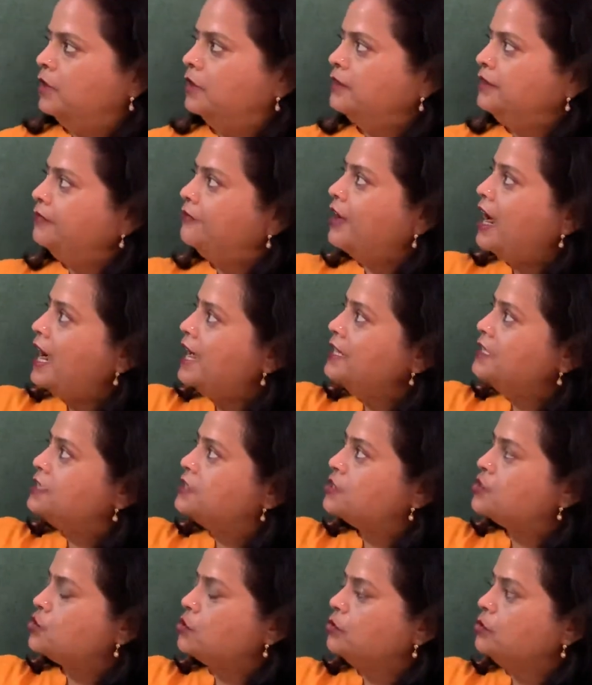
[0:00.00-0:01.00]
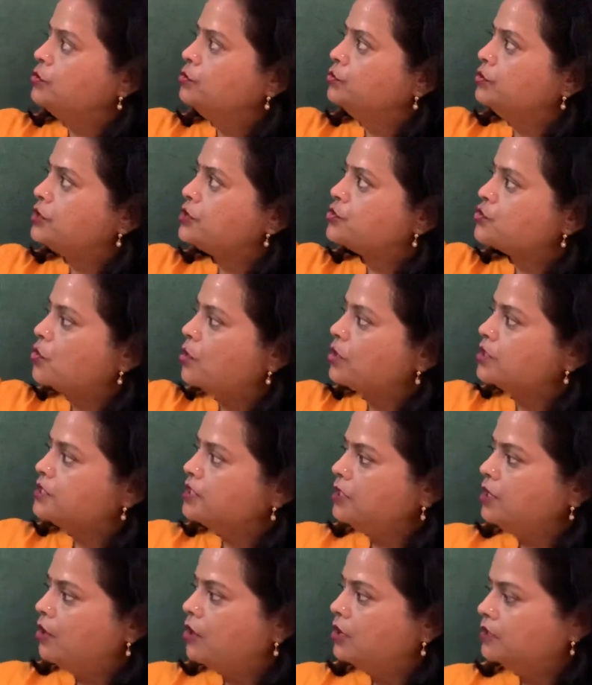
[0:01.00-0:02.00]
divide, so do the
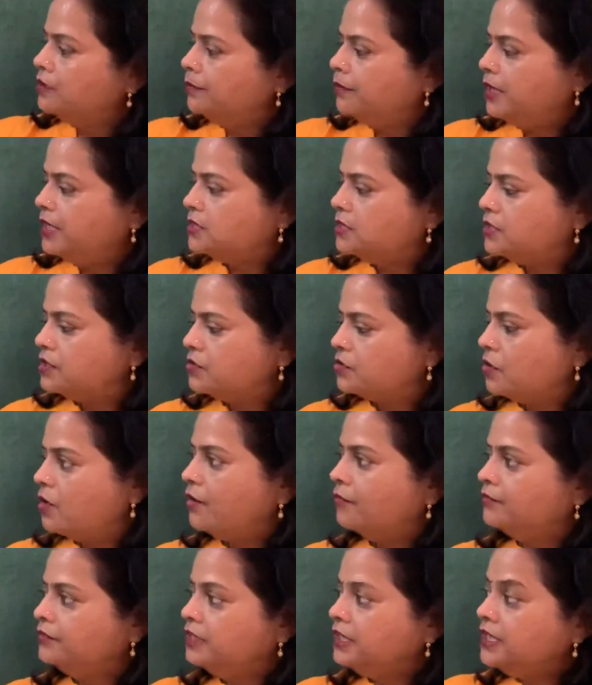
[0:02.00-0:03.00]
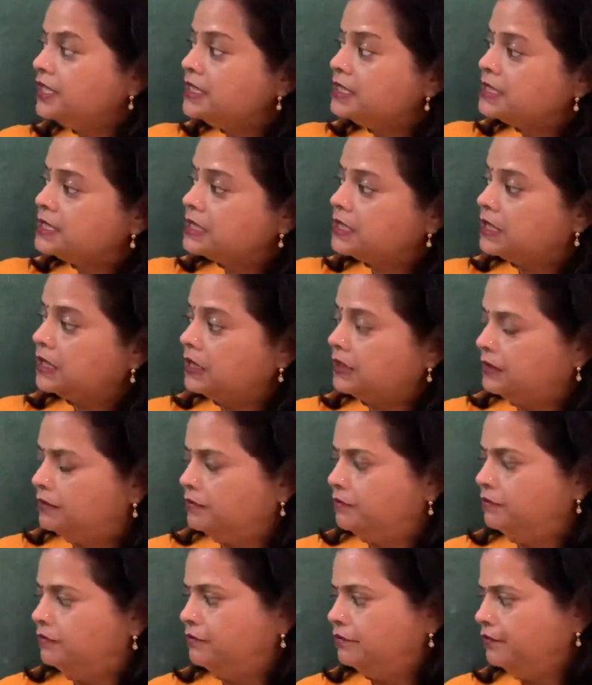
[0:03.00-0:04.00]
sorting on the basis of these
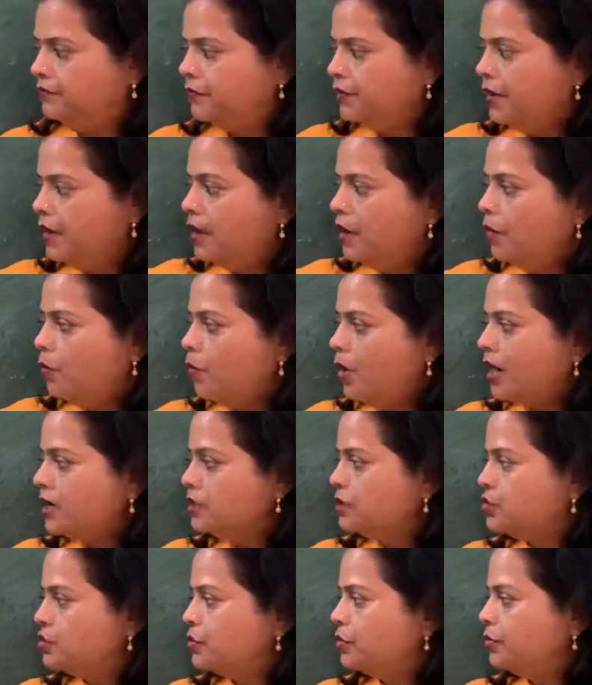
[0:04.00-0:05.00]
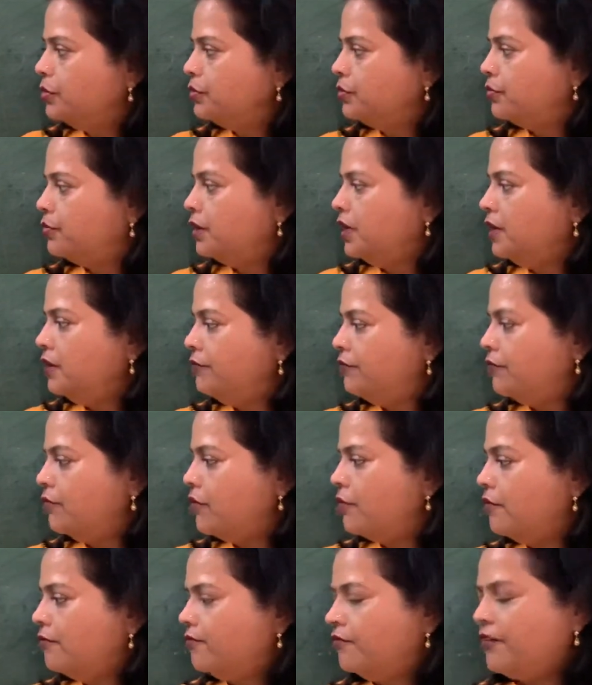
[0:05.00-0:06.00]
1, 2, 3,
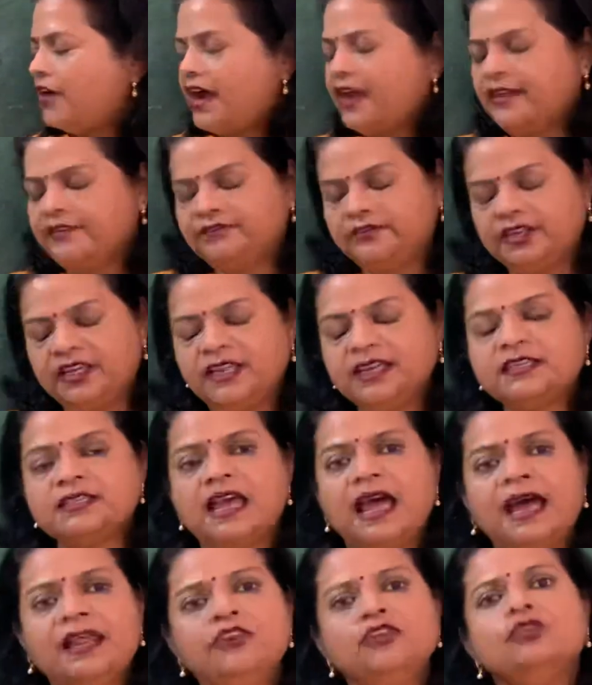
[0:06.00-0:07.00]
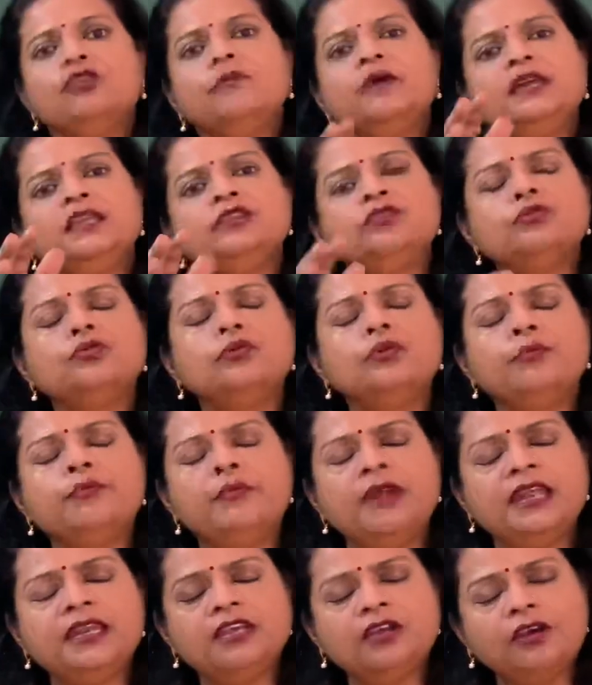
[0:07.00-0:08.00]
4, 5 things, and you may do
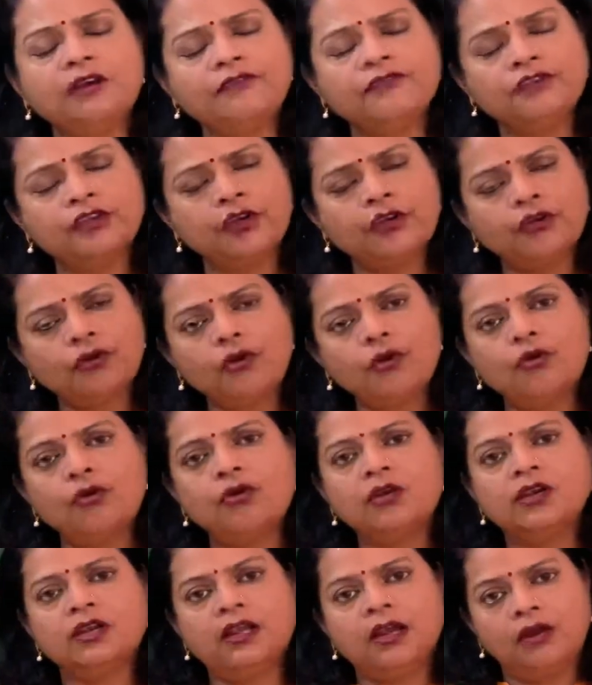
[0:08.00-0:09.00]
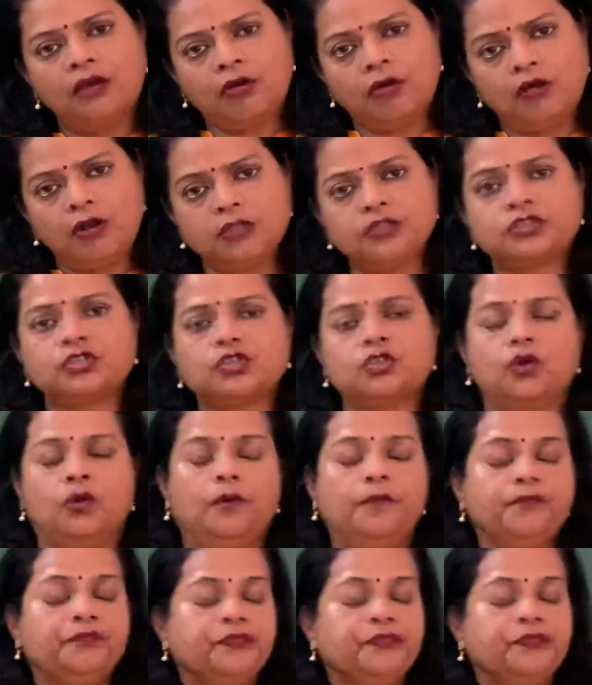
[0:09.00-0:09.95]
many of your own also.